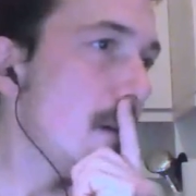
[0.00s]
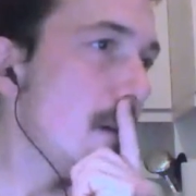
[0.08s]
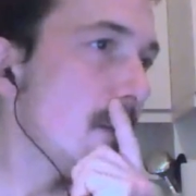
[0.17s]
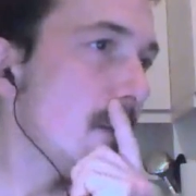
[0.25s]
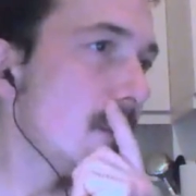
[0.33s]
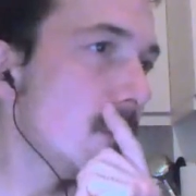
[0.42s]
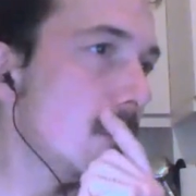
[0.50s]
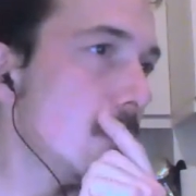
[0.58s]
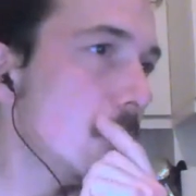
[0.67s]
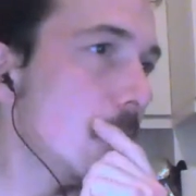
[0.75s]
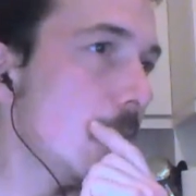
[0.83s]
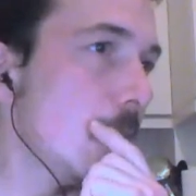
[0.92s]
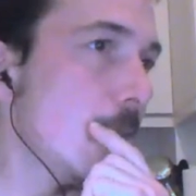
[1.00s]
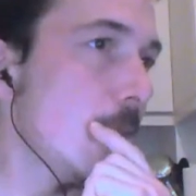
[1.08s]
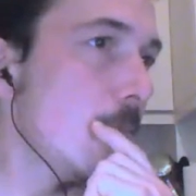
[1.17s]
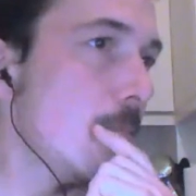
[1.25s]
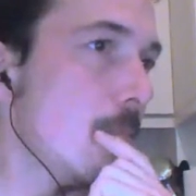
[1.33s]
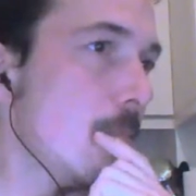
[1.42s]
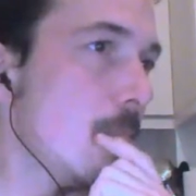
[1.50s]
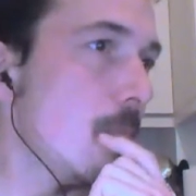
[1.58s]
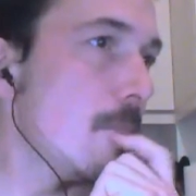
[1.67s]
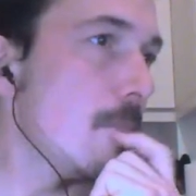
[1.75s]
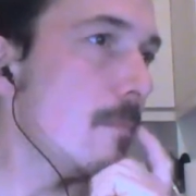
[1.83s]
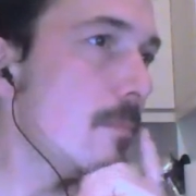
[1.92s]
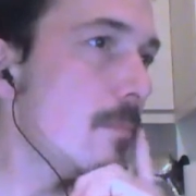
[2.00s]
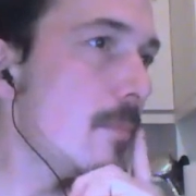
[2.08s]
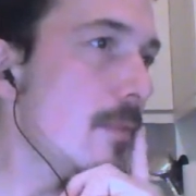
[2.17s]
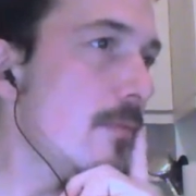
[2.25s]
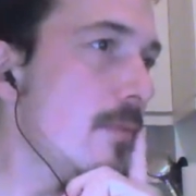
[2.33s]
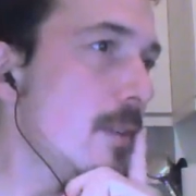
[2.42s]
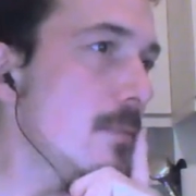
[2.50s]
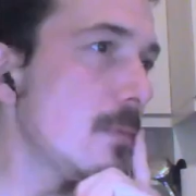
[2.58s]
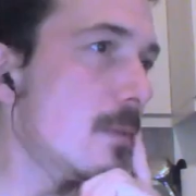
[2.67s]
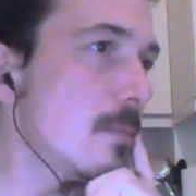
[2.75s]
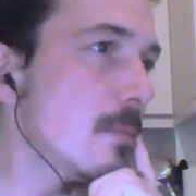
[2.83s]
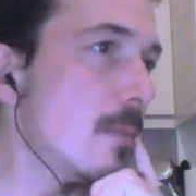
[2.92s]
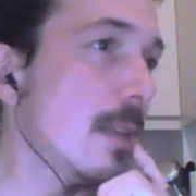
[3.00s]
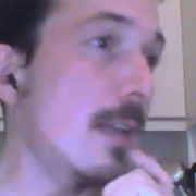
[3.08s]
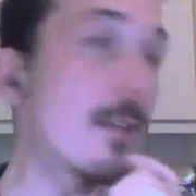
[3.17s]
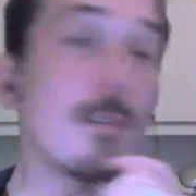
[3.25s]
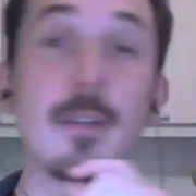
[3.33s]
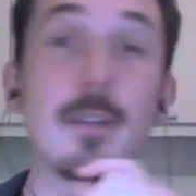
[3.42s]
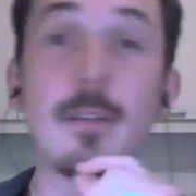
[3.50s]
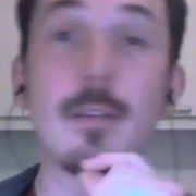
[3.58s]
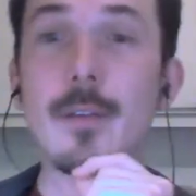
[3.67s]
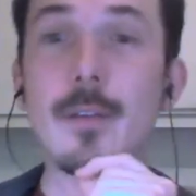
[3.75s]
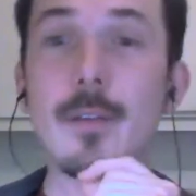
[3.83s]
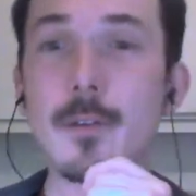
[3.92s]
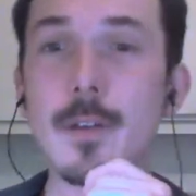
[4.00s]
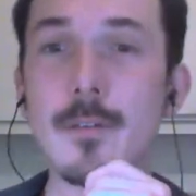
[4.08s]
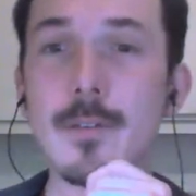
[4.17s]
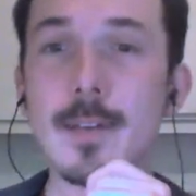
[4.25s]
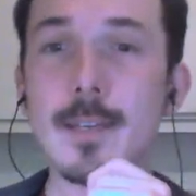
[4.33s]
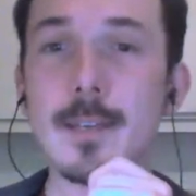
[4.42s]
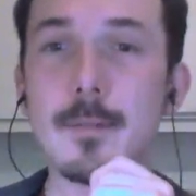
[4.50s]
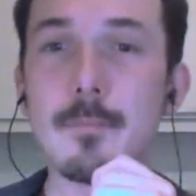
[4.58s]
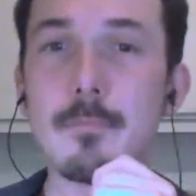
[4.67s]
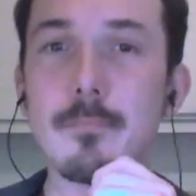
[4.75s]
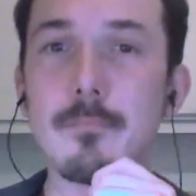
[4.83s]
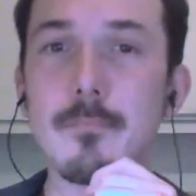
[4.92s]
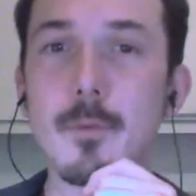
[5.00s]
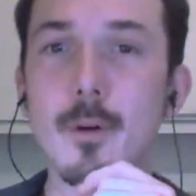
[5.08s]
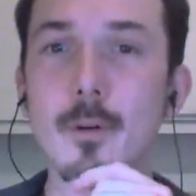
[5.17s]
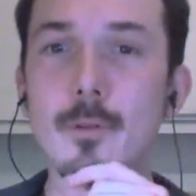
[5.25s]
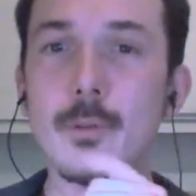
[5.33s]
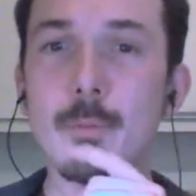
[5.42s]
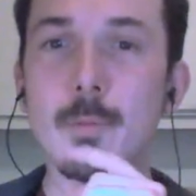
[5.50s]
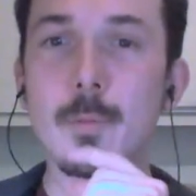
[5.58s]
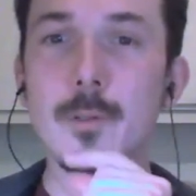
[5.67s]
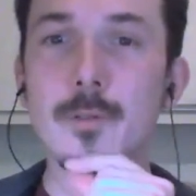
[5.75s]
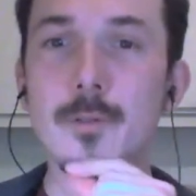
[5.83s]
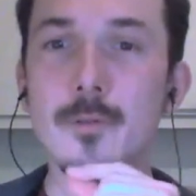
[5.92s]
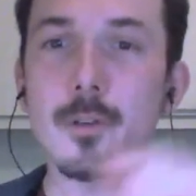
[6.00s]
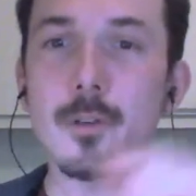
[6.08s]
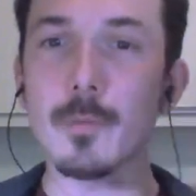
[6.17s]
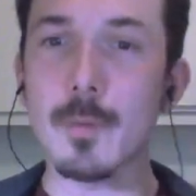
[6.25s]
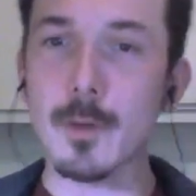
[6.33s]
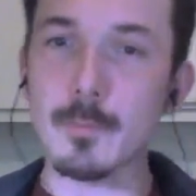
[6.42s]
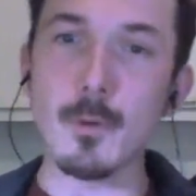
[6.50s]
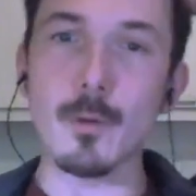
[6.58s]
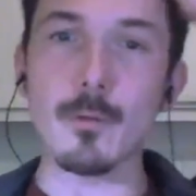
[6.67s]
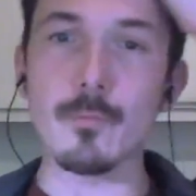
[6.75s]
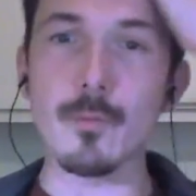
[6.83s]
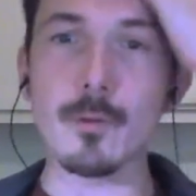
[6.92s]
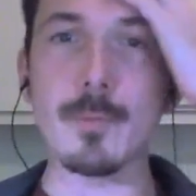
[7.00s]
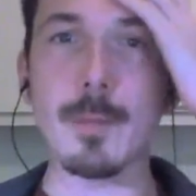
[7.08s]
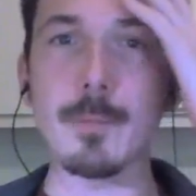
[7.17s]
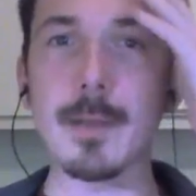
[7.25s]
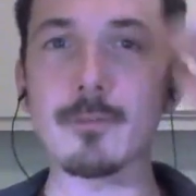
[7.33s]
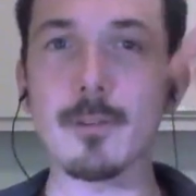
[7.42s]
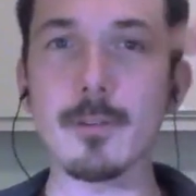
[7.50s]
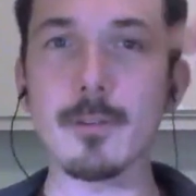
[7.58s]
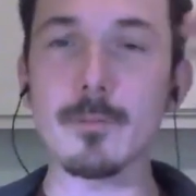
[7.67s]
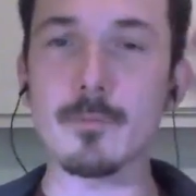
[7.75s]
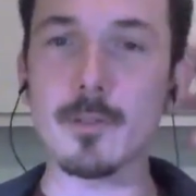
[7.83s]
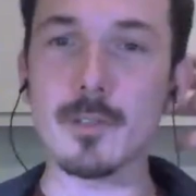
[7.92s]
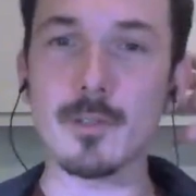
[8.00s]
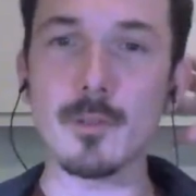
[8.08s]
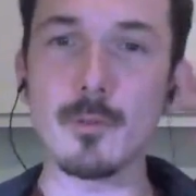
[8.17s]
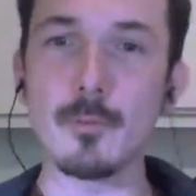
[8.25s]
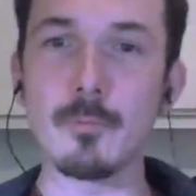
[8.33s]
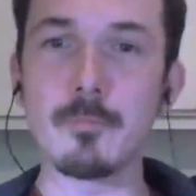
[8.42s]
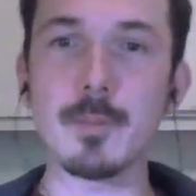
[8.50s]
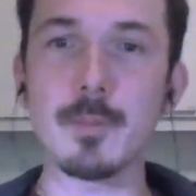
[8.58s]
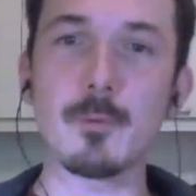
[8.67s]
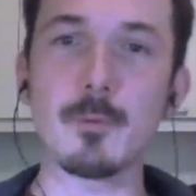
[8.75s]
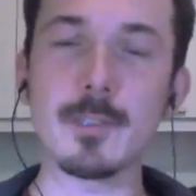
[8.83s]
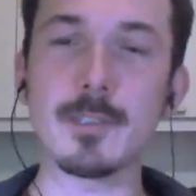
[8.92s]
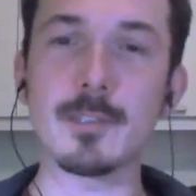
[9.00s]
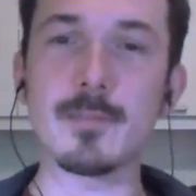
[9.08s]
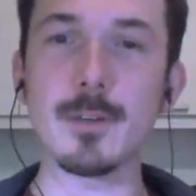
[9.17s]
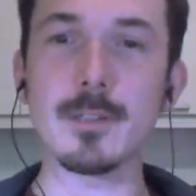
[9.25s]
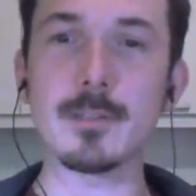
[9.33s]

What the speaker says: So the first one, like if you don't have any, or do you want to talk about more roadmap later on, or just do some questions first?